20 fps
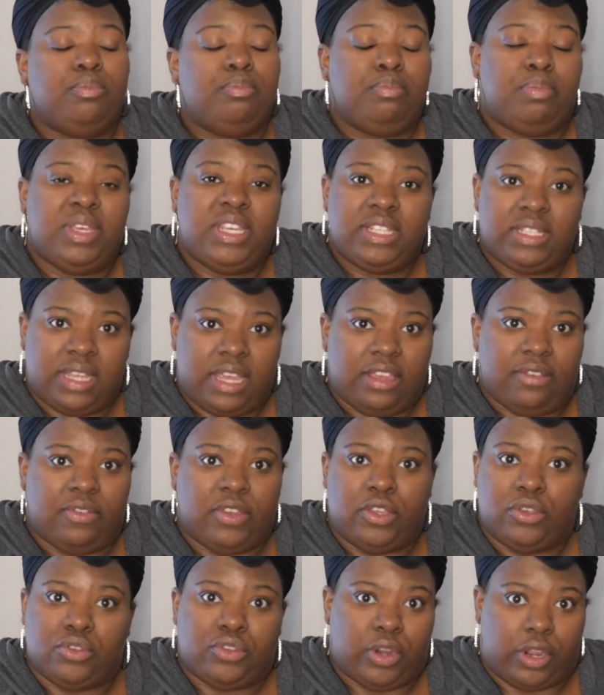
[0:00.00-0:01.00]
Be safe and
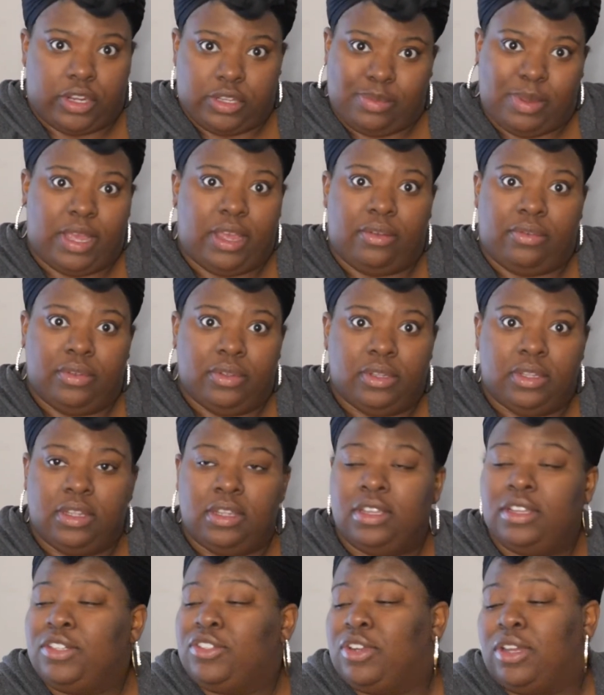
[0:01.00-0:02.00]
use Trucker's Path.
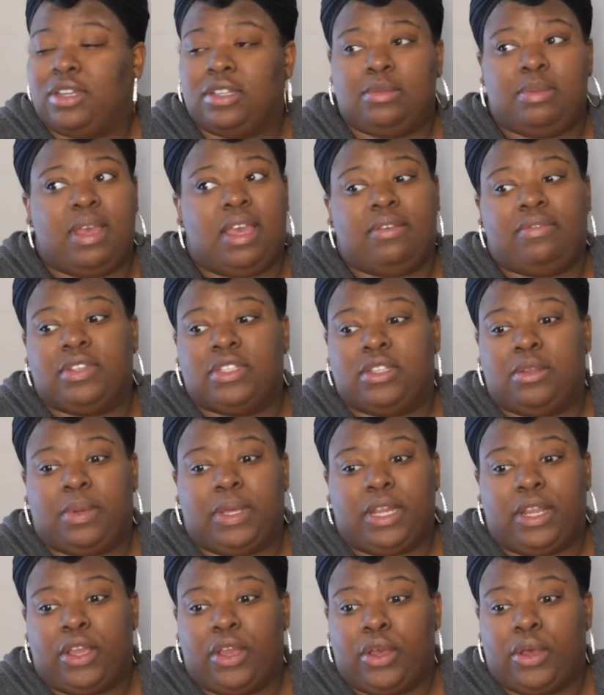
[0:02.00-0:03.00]
Trucker's Path is the way
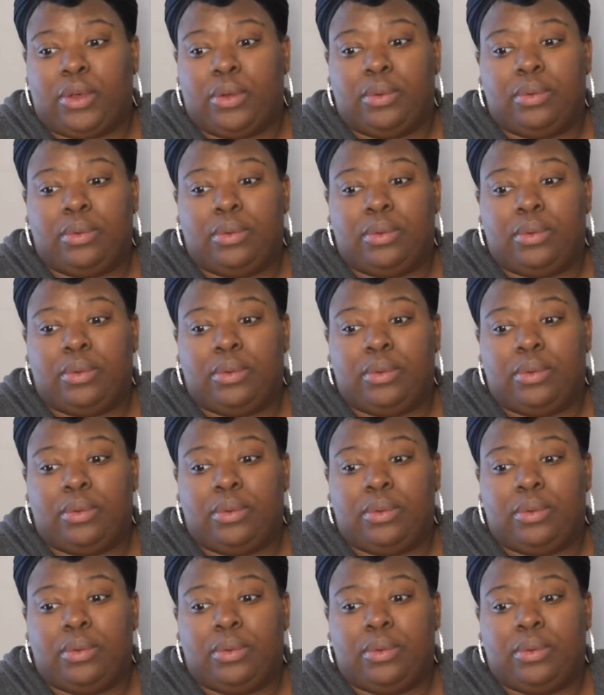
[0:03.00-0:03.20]
to go.